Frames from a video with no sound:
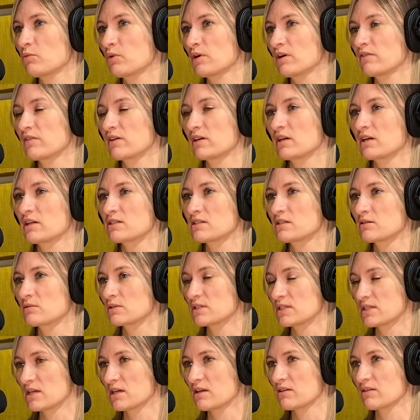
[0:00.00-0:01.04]
And one of the
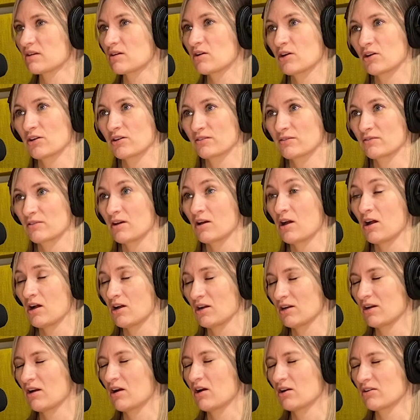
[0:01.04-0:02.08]
guys that was at the
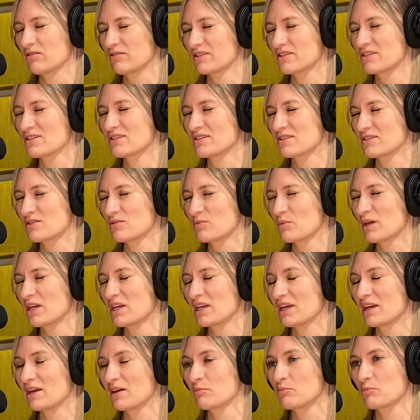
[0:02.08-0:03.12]
hog harvest this
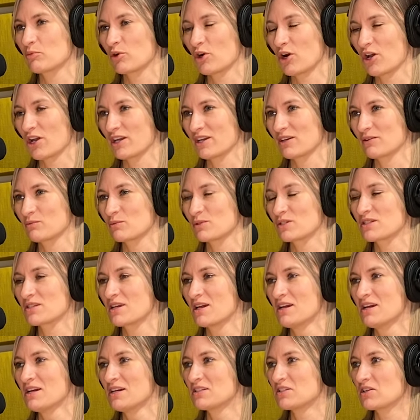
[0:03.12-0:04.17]
weekend, Brian, was
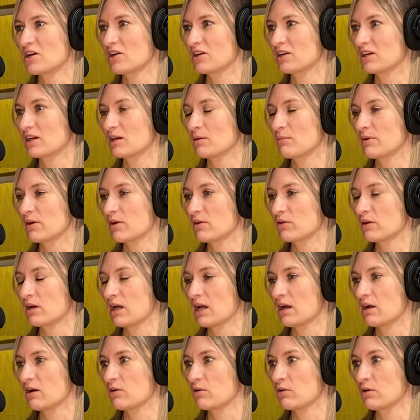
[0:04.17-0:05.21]
talking about
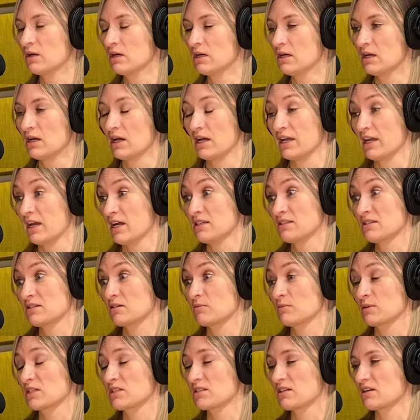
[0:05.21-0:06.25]
how I asked
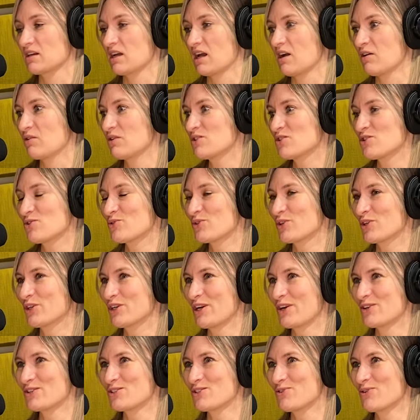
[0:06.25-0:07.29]
him, I said, How did you learn
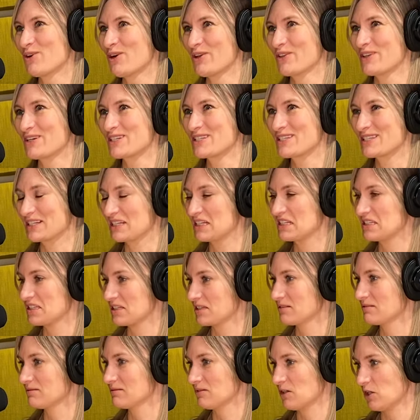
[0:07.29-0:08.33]
how to do all this? And he
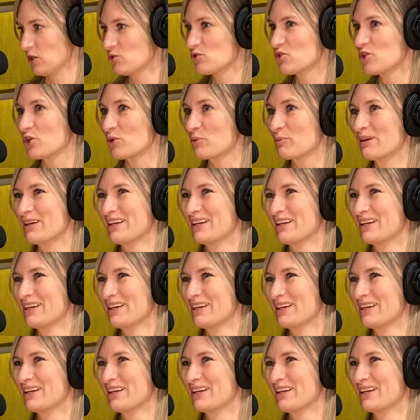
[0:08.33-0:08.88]
said, YouTube.